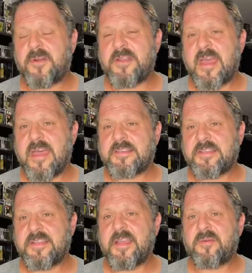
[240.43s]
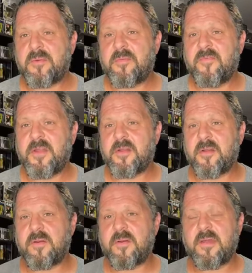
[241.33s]
into acetate or
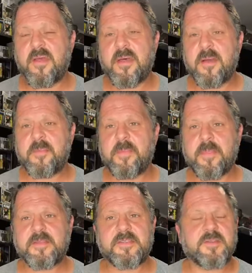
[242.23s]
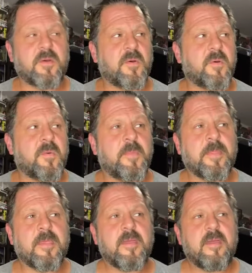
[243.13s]
vinegar. Or
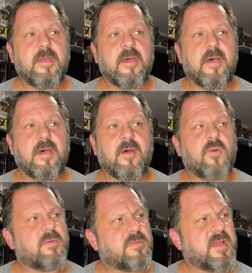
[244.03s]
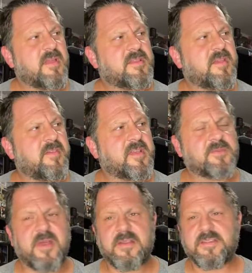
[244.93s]
I think that's
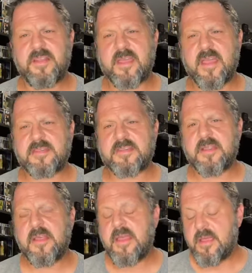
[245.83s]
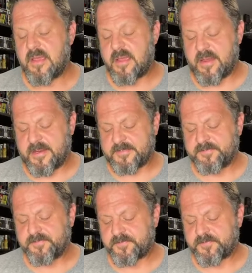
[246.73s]
right, acetic acid. And